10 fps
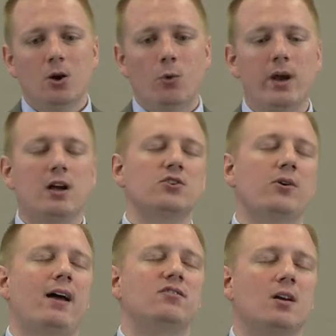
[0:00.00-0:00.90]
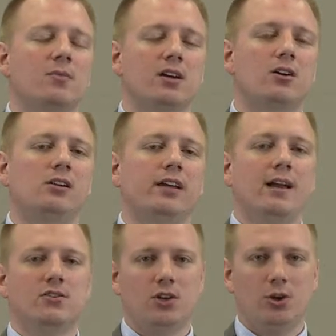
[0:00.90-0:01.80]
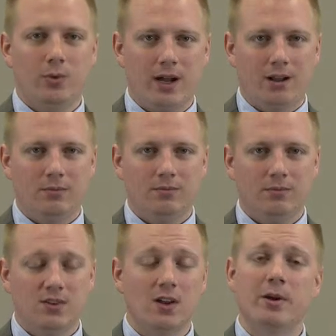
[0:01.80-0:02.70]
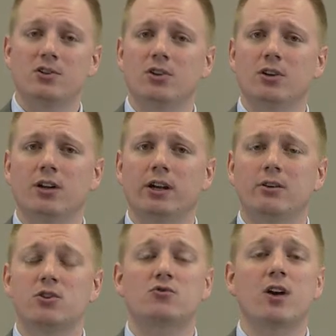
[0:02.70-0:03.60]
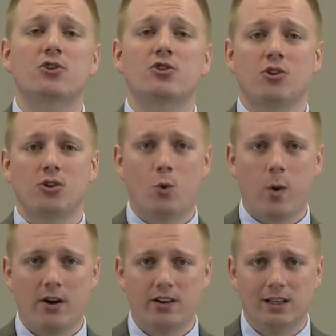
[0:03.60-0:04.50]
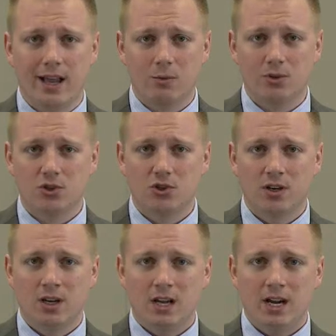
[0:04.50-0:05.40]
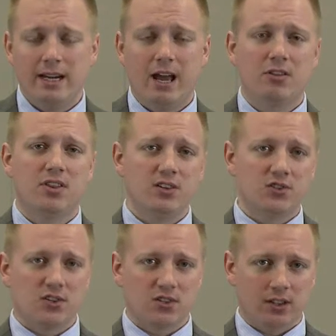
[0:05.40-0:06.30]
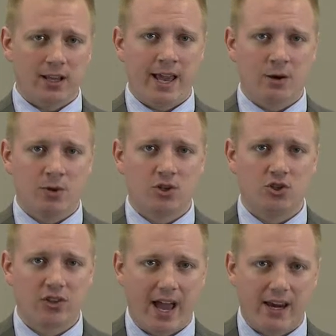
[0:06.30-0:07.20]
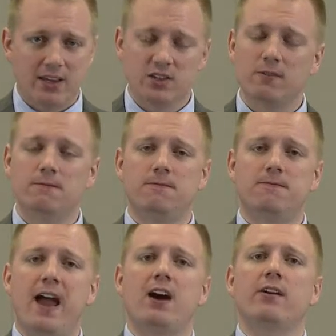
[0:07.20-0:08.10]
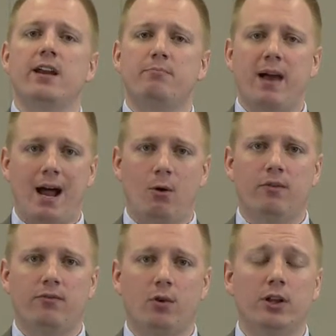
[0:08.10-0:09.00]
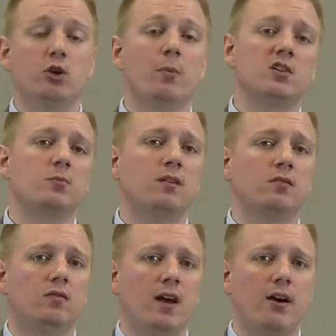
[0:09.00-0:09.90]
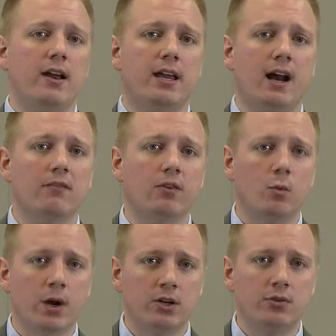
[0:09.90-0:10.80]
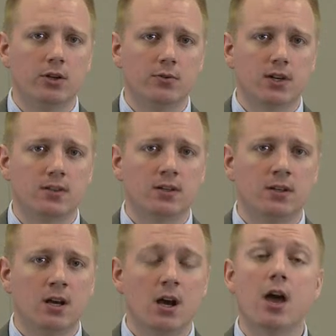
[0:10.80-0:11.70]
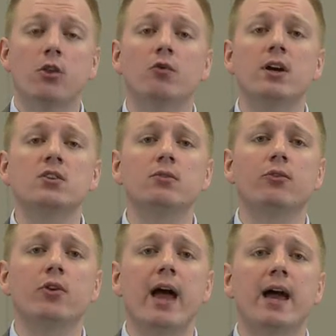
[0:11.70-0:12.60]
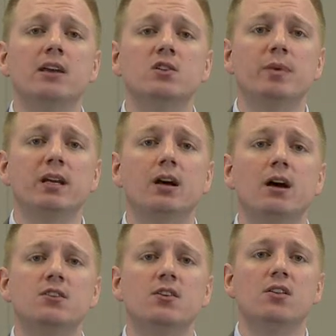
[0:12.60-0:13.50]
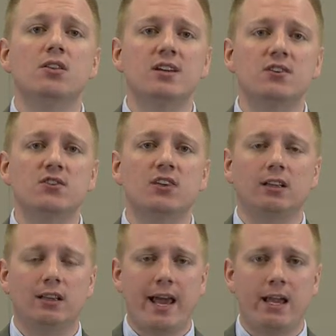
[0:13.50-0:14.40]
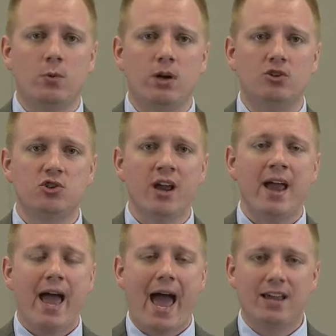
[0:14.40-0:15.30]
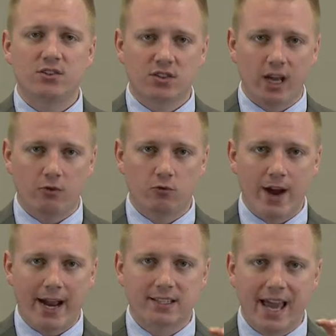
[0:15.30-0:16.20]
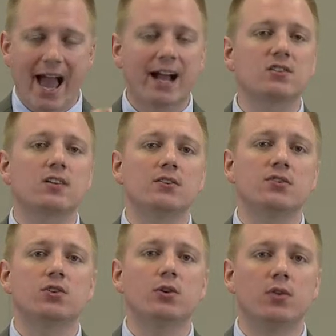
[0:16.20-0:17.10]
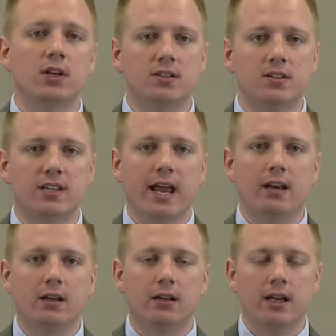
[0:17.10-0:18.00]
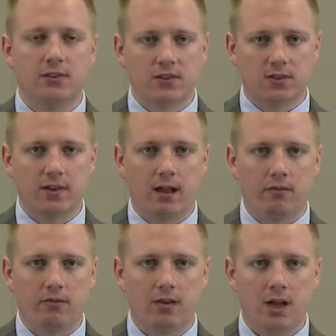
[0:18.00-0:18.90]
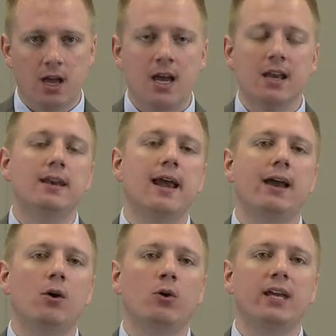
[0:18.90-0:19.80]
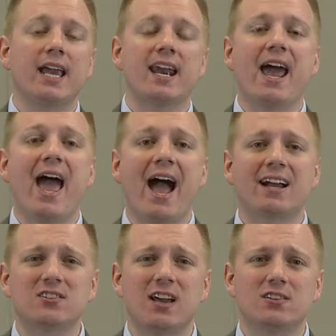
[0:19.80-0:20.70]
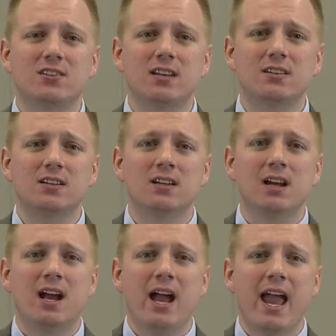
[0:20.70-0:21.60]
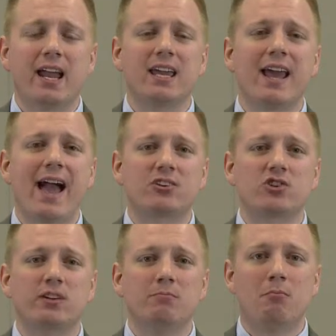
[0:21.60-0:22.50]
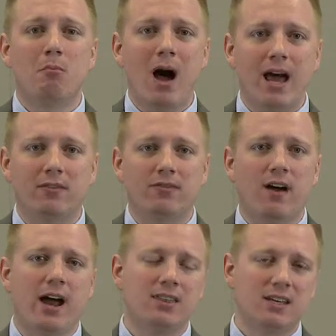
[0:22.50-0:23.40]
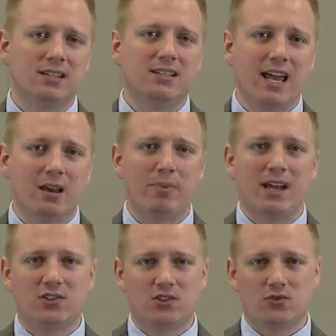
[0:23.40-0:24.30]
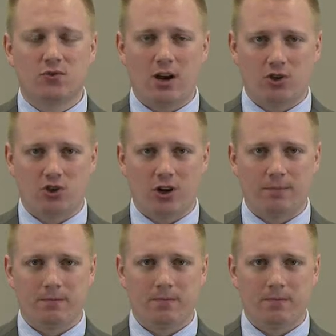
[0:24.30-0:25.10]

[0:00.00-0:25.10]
We also have something called SQL, as I mentioned earlier, Structured Query Language. Now this is a language that is very powerful, and you must be very careful when you use it. And the reason for that is because this language has direct access to the data itself. Not only can it access it, it can actually modify the database structure.